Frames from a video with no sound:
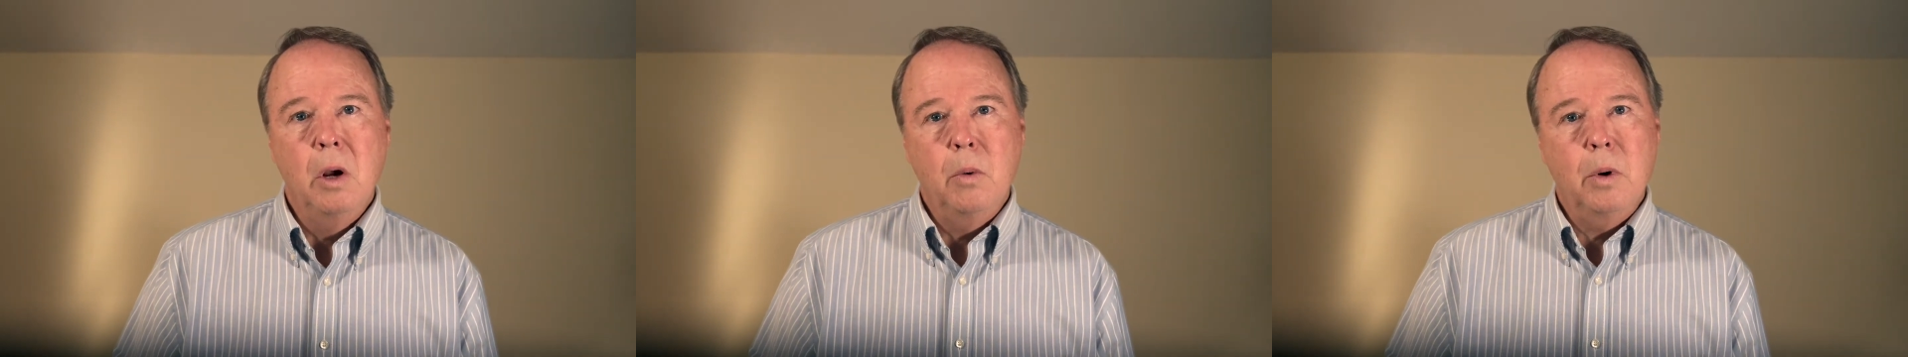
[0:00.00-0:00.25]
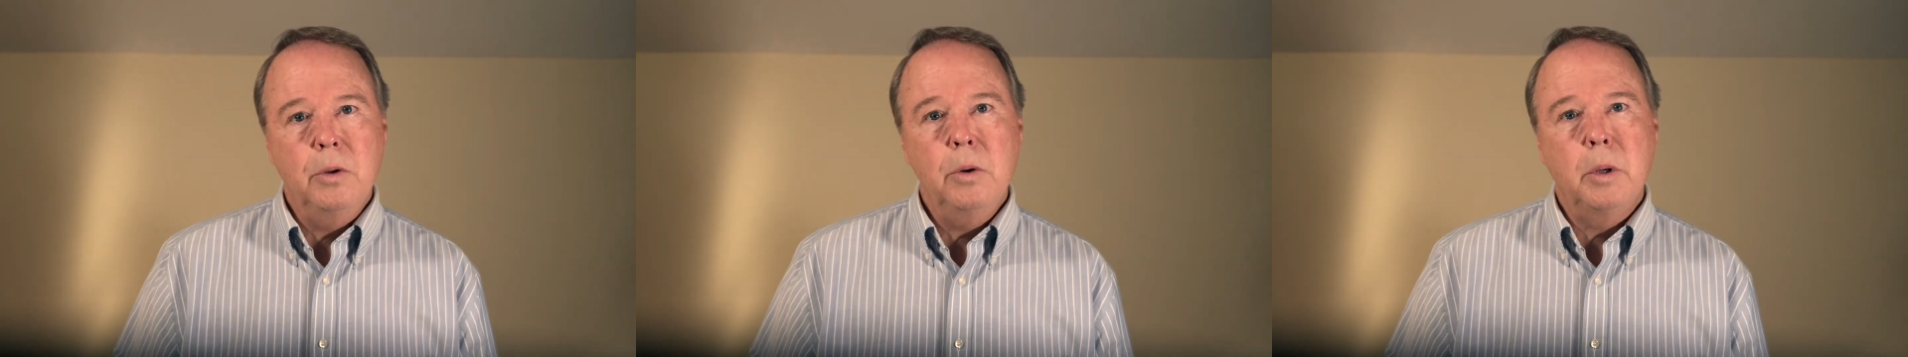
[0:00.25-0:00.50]

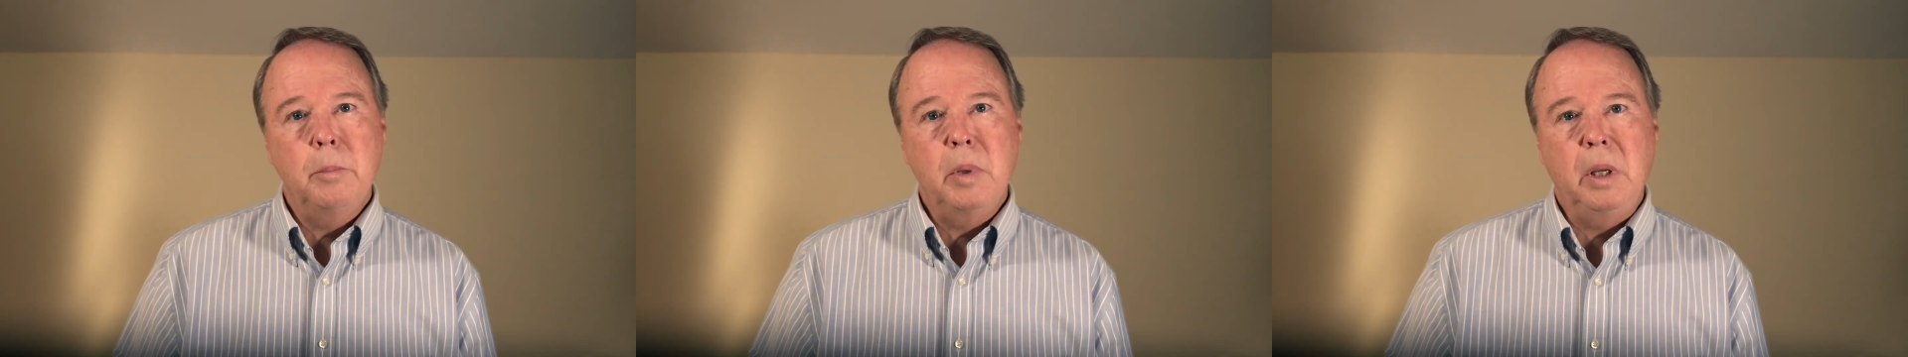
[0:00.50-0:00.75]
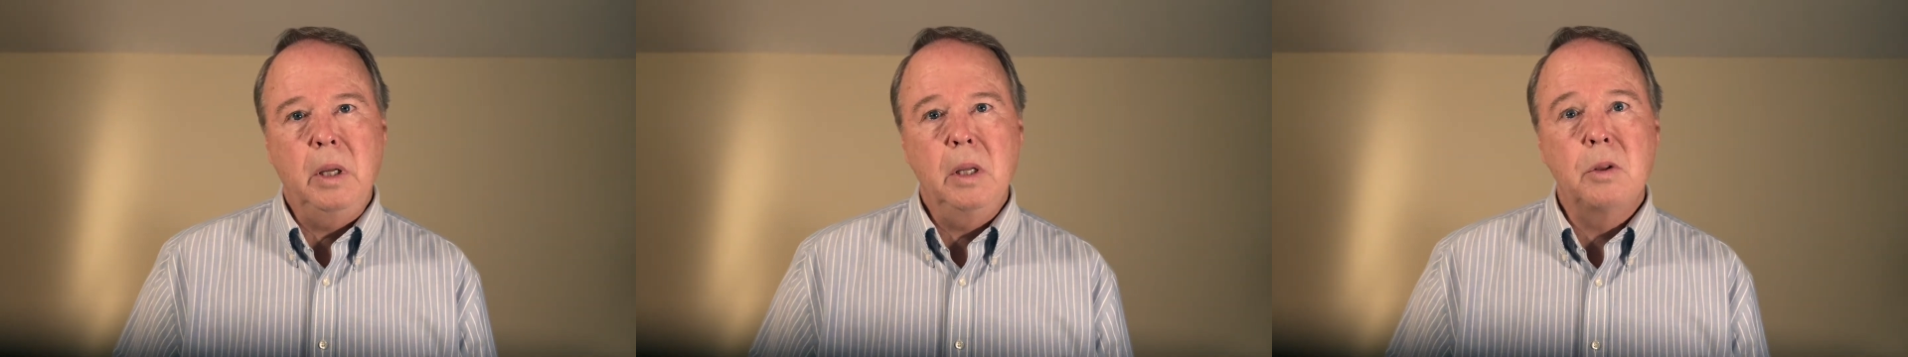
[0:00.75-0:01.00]
whether it
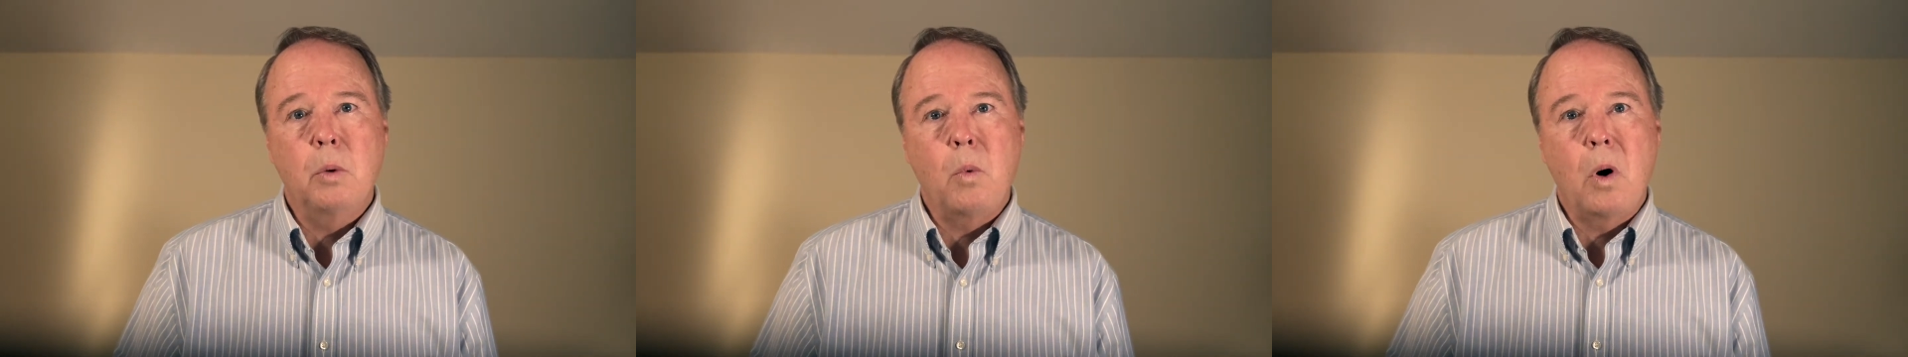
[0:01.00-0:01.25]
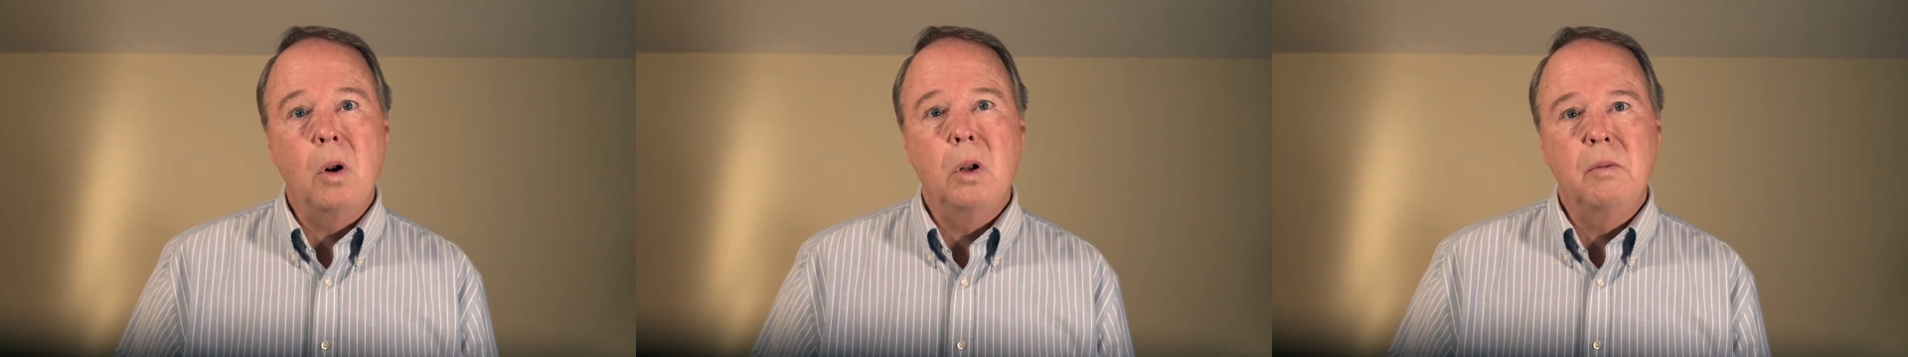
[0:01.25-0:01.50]
be in the
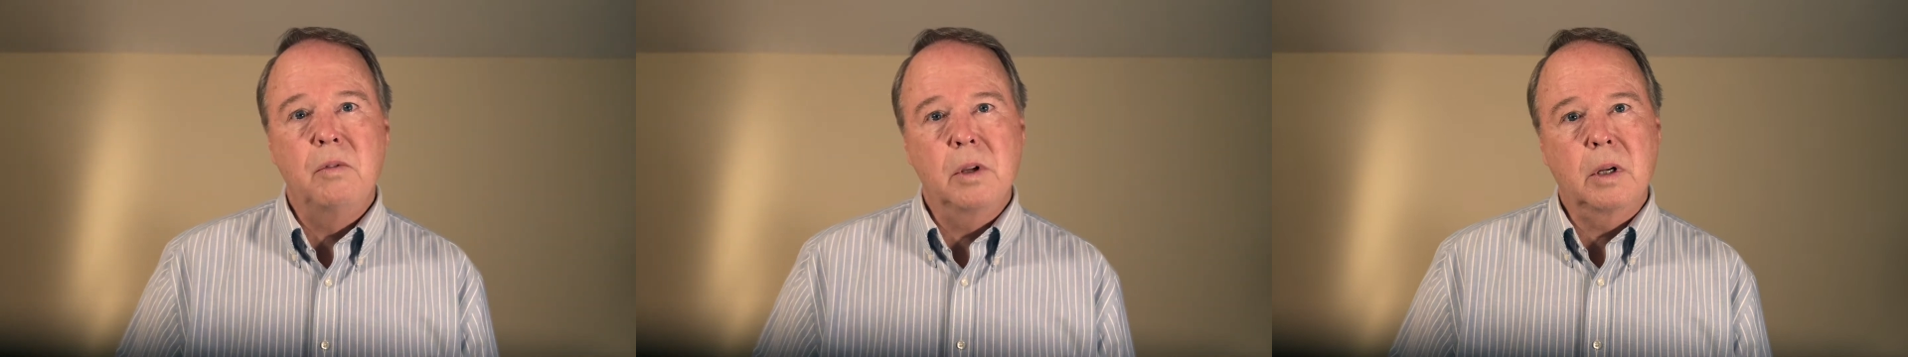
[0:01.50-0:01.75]
wall of the